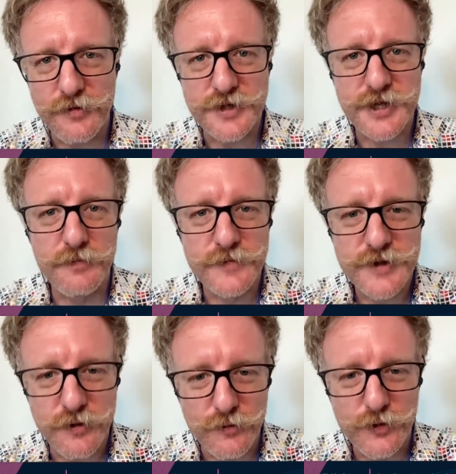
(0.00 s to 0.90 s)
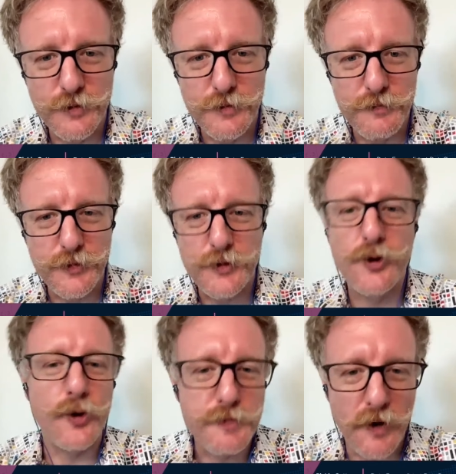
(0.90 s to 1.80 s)
there are some sort of
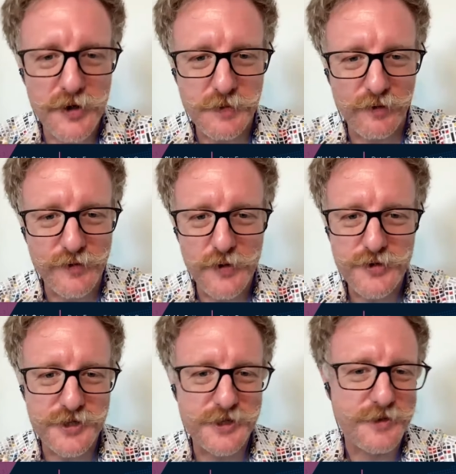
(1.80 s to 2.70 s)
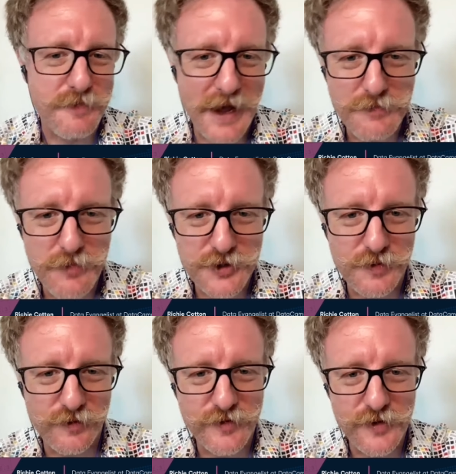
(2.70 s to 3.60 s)
good possible futures and some bad
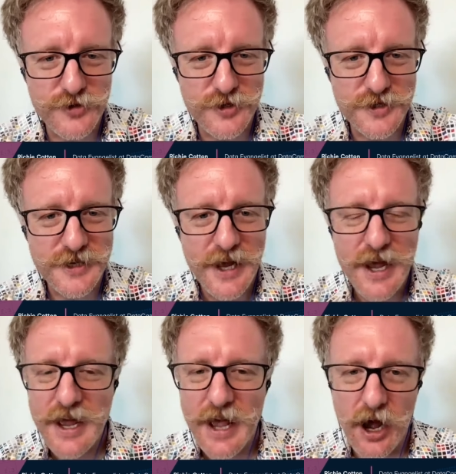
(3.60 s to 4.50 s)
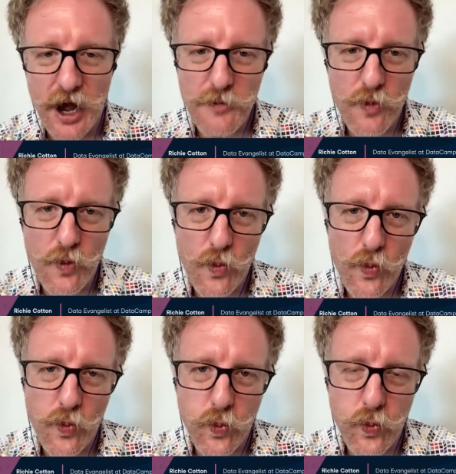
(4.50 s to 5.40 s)
possible futures. Um,
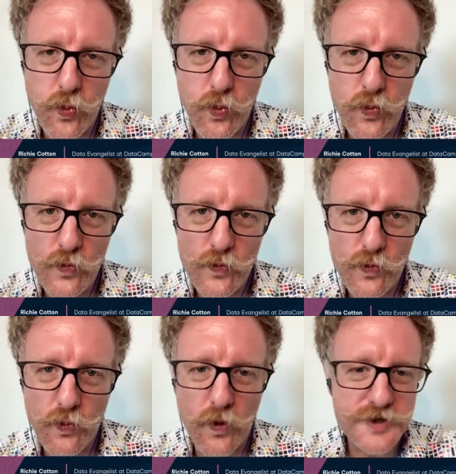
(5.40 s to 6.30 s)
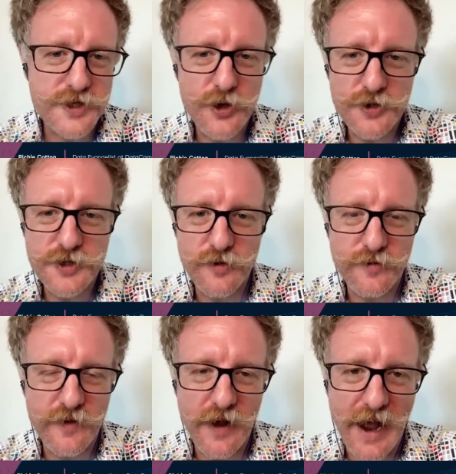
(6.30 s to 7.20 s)
what's your sort
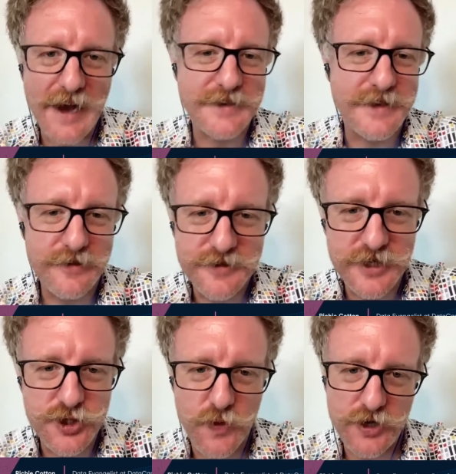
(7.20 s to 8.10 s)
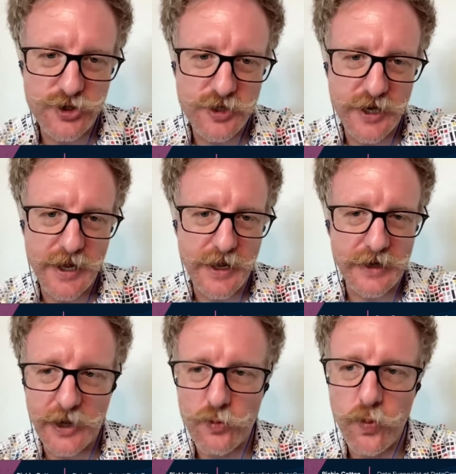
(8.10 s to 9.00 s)
of ideal situation here?
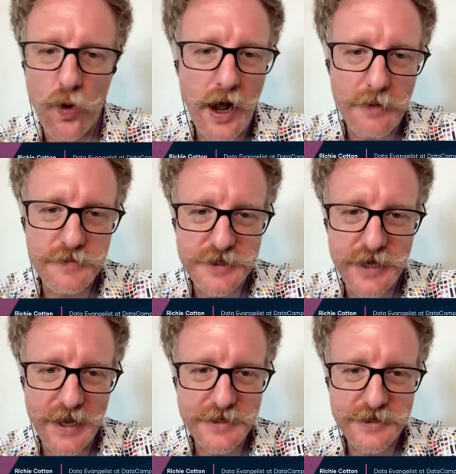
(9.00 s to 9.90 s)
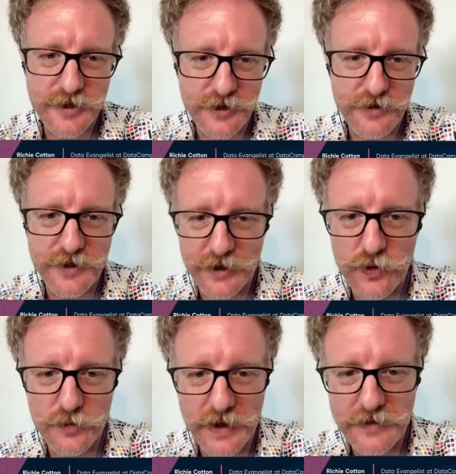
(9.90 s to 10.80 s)
Like, what happens next that you think
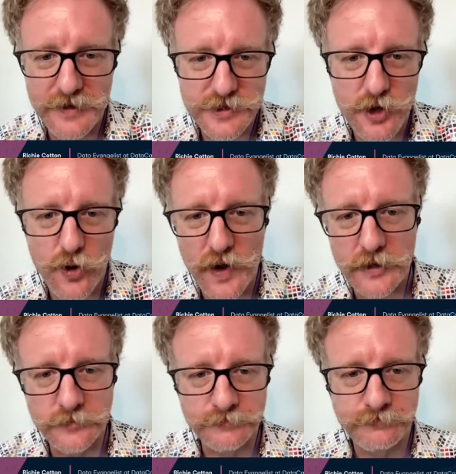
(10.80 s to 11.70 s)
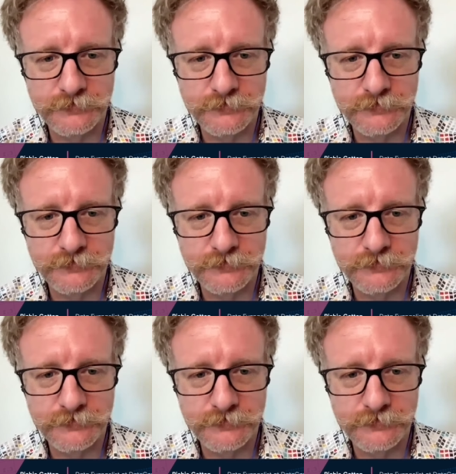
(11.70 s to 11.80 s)
will make things go well?